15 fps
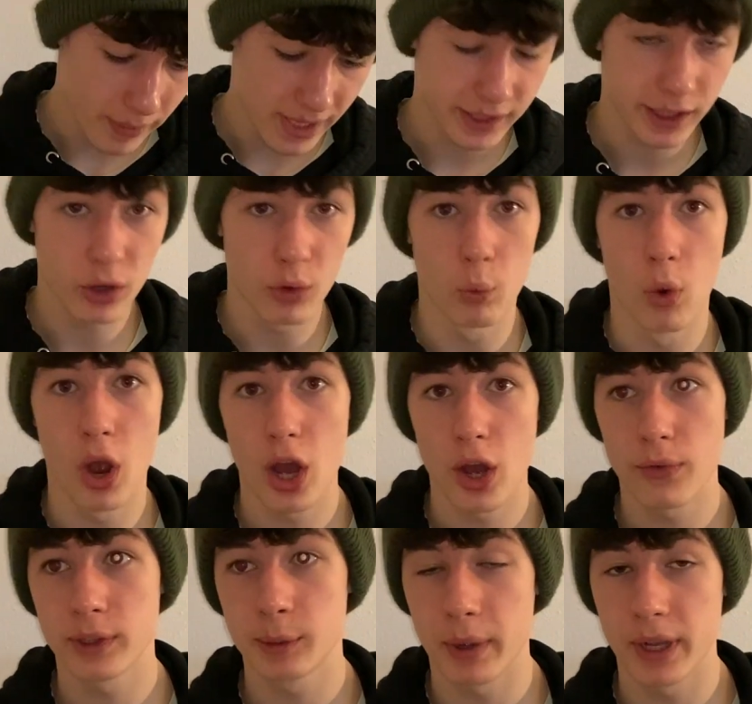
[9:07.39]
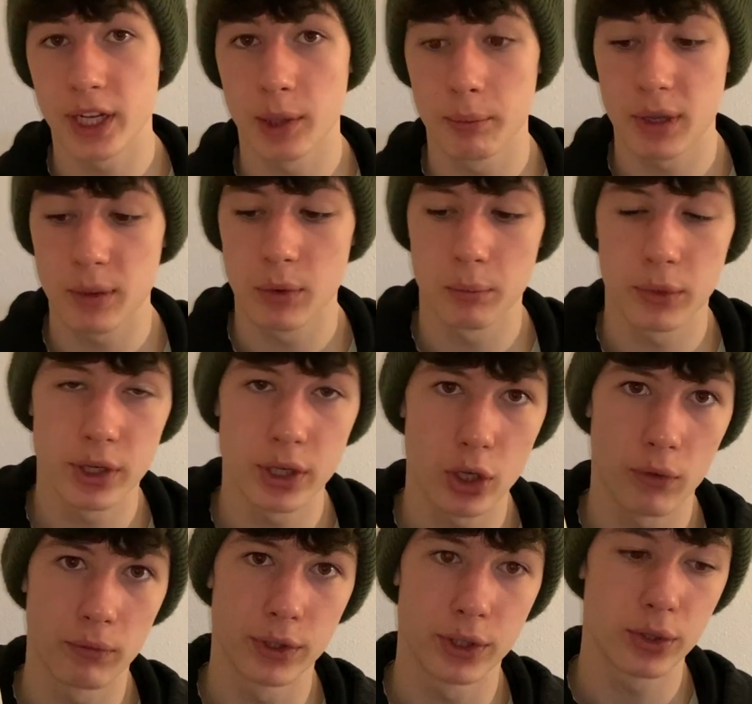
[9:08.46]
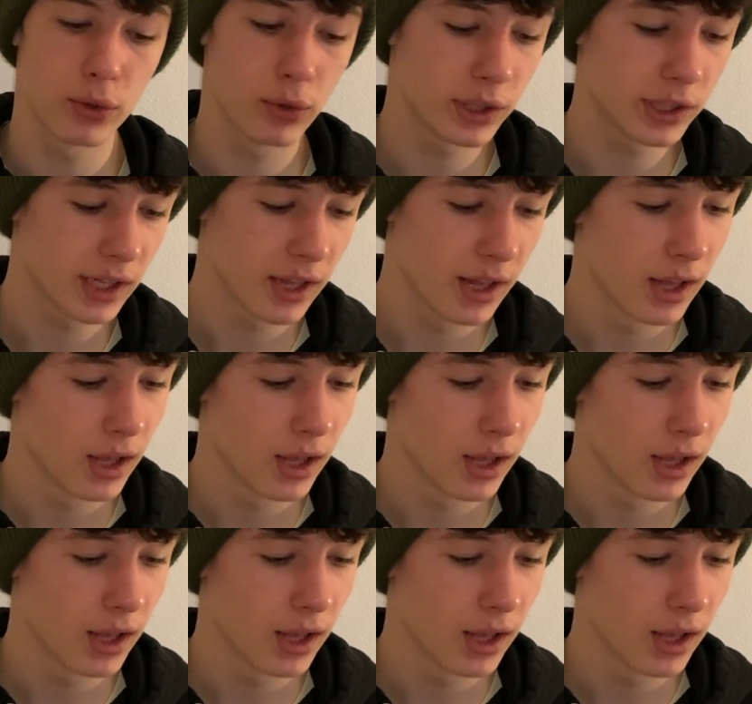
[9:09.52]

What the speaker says: Is it worth spending a bit more money on the 2s?